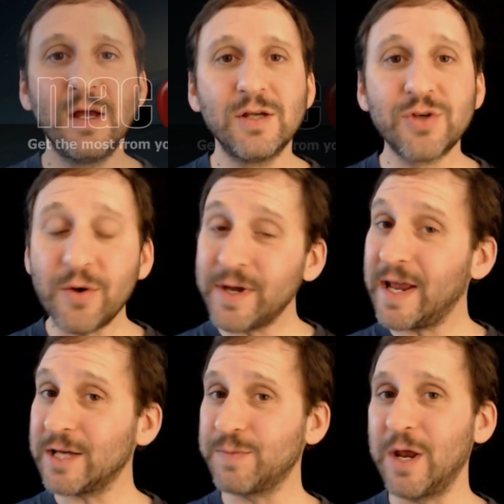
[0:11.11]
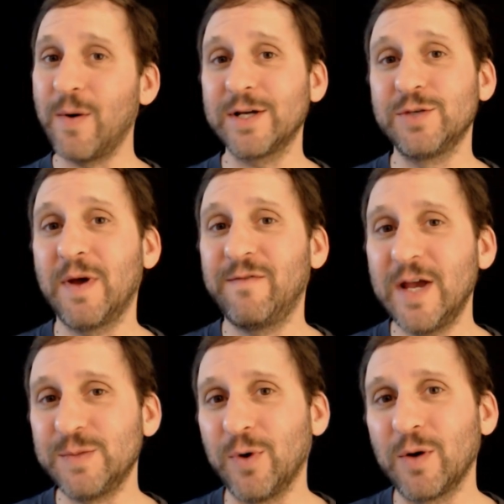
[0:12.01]
So I don't get asked many questions about
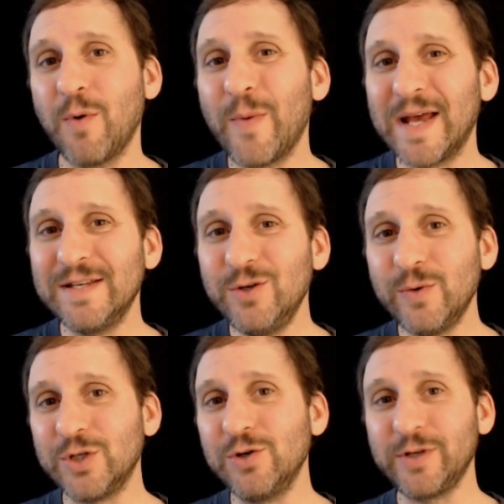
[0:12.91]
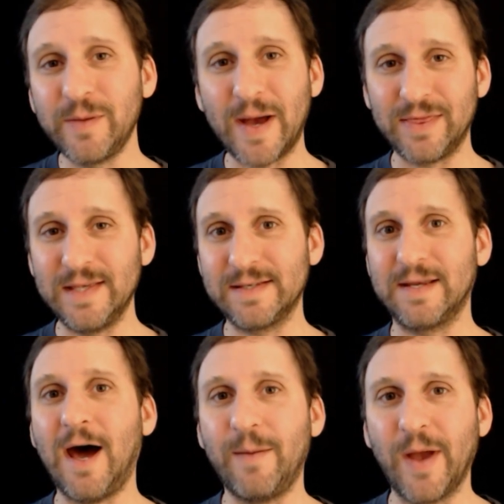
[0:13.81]
Facebook, but when I do it's usually about this
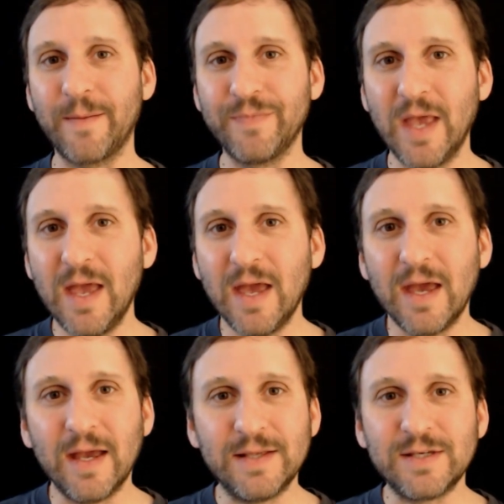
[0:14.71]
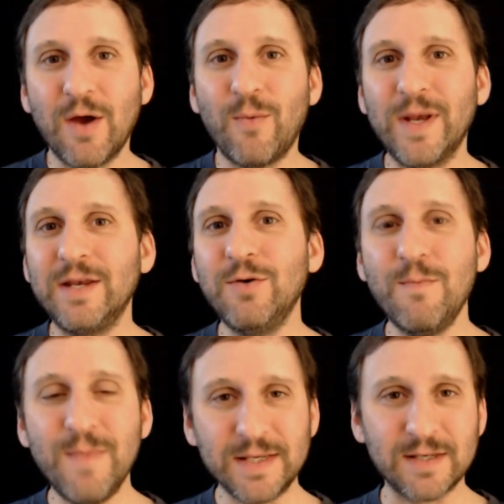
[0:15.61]
topic. It's when you
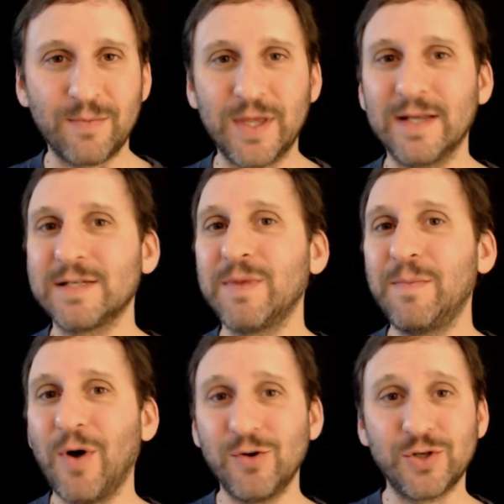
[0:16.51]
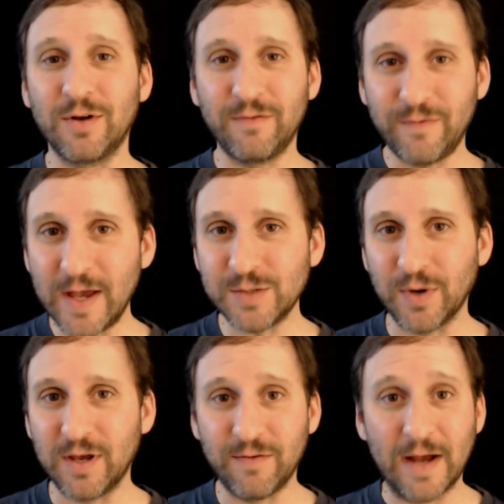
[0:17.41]
miss something that somebody posted on
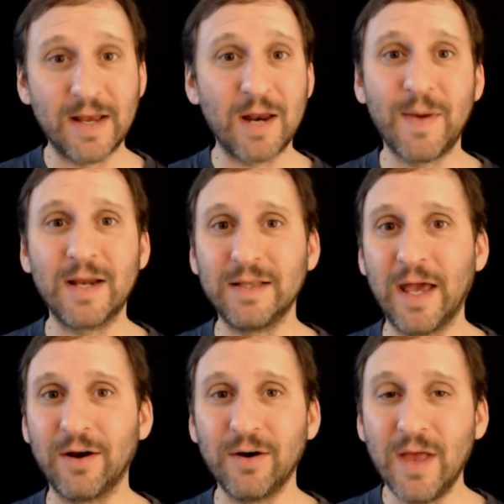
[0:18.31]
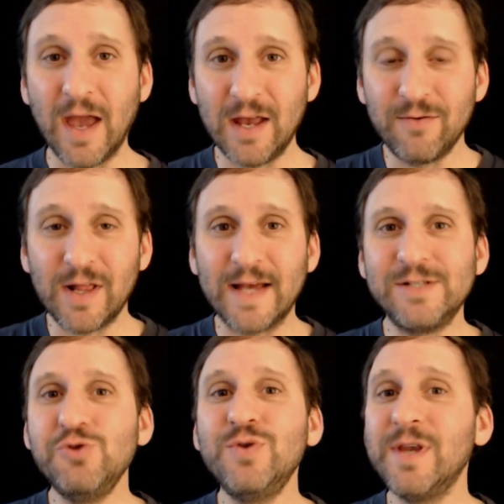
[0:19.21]
Facebook. You find out about it later and you realize
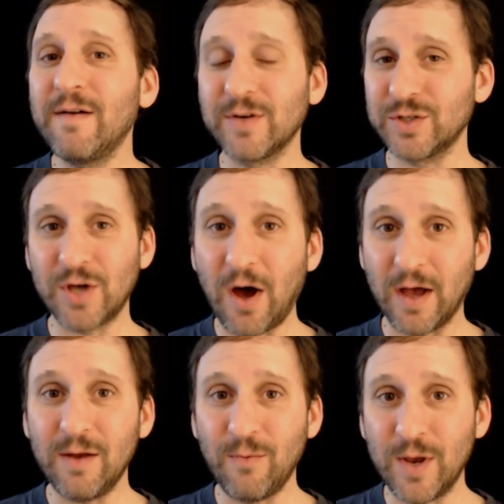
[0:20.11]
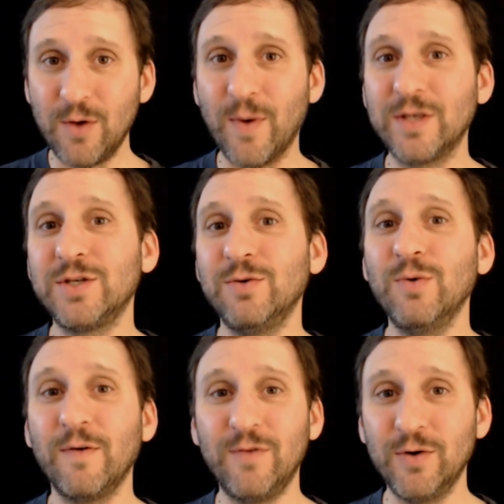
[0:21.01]
you never saw it when you went
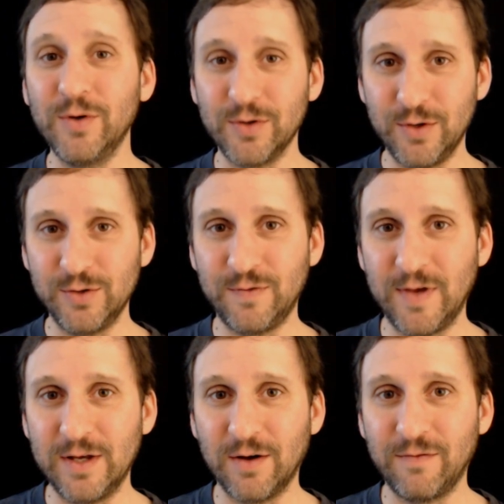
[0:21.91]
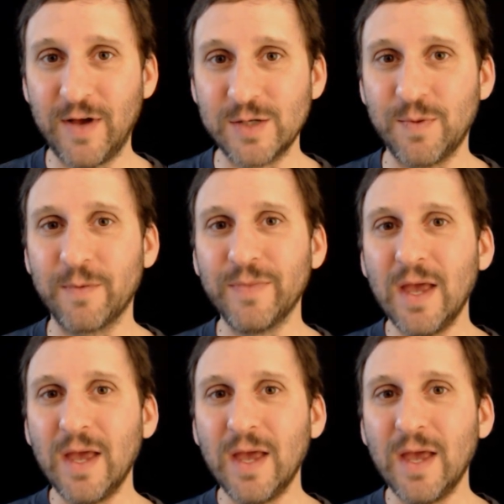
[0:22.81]
to view your news feed on Facebook.